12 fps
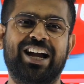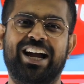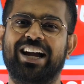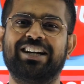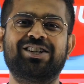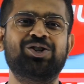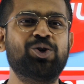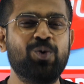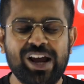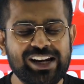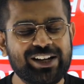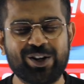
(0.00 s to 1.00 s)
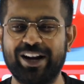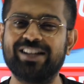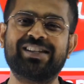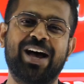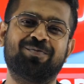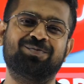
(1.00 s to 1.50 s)
and do well in your
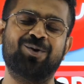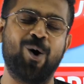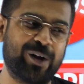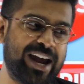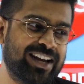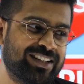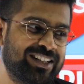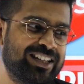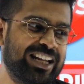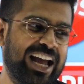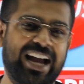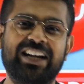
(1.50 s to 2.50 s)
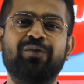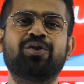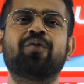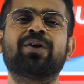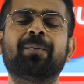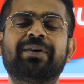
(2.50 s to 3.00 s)
exam. Okay. And if you
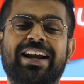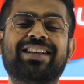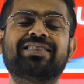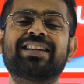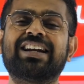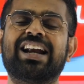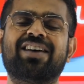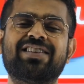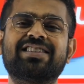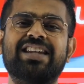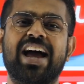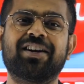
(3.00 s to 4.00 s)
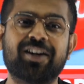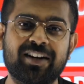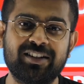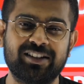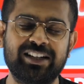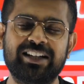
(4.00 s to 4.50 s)
are from 10th and 11th
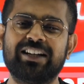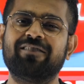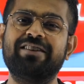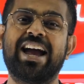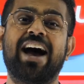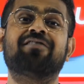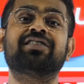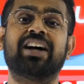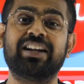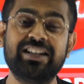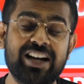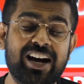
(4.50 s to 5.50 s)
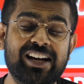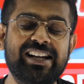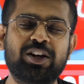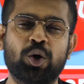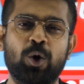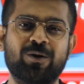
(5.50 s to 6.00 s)
standard, we have the
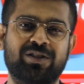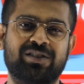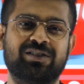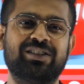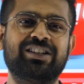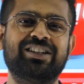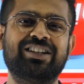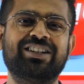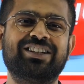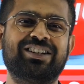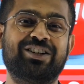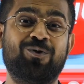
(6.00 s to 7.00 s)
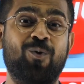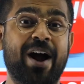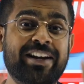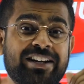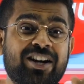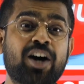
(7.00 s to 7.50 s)
yearly course,
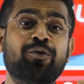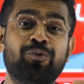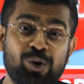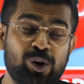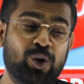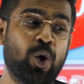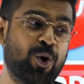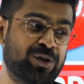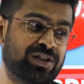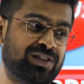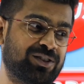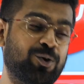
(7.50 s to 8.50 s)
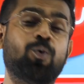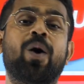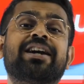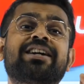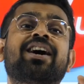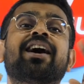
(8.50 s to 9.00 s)
1 year full course,
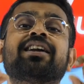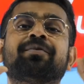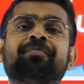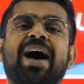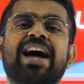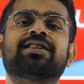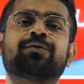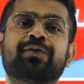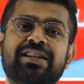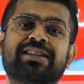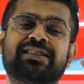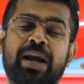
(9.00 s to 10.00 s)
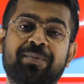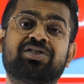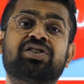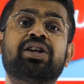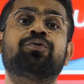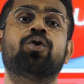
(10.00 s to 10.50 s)
1 year maths, physics,
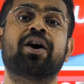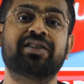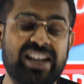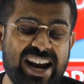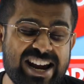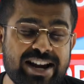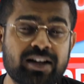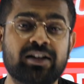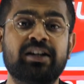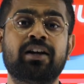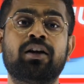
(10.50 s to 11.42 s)
chemistry for JEE,